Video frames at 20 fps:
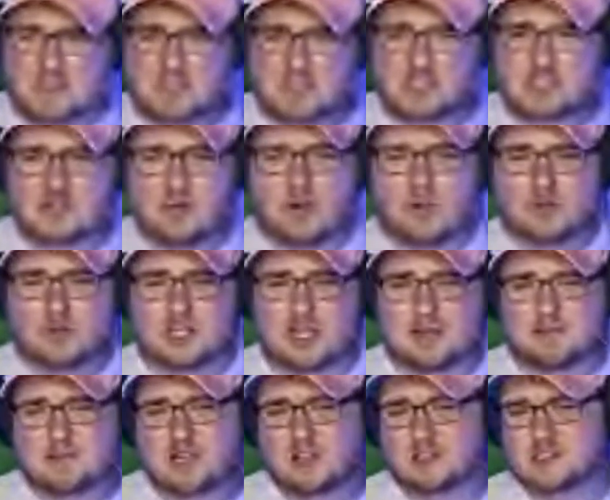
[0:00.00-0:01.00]
And this is a
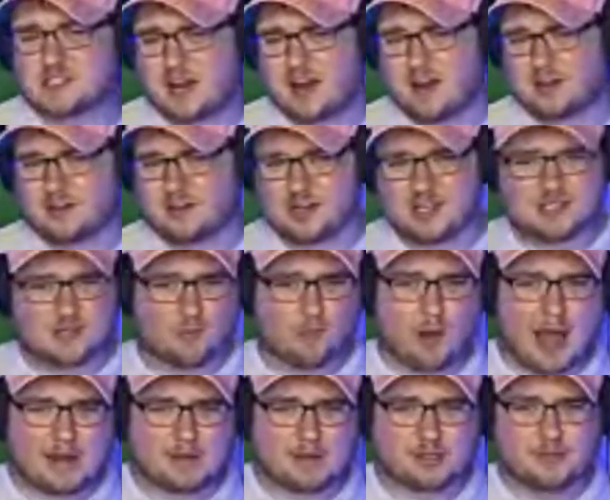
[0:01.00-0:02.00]
story where James Caan's character
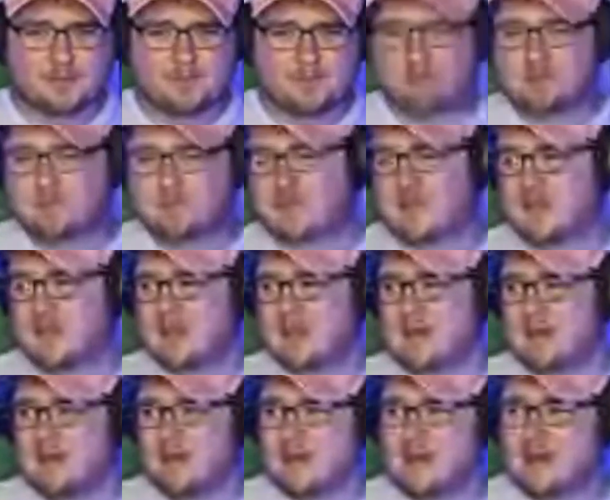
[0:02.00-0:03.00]
is a writer,
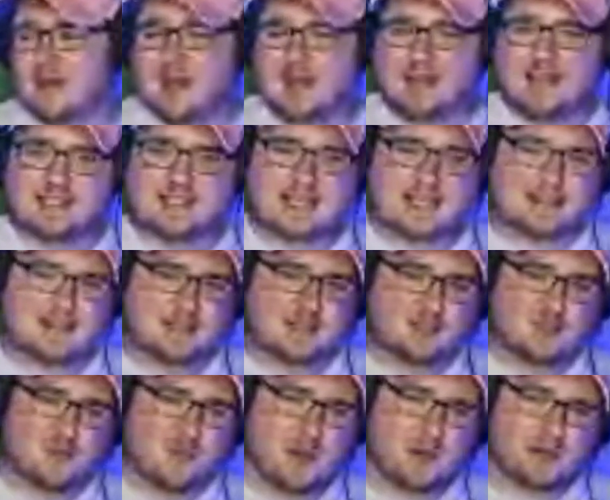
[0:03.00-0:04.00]
and he's at
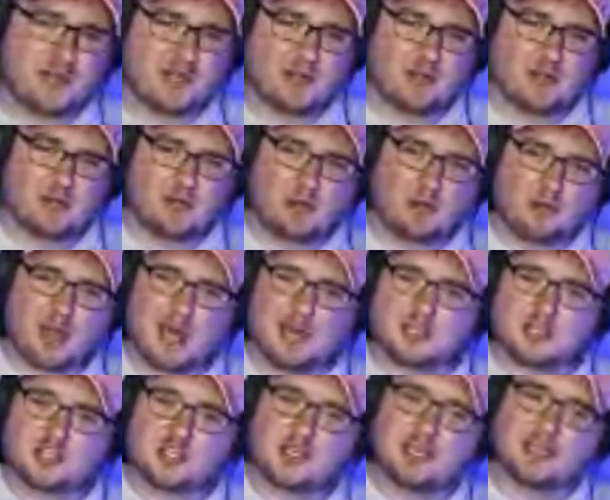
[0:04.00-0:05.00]
this remote location.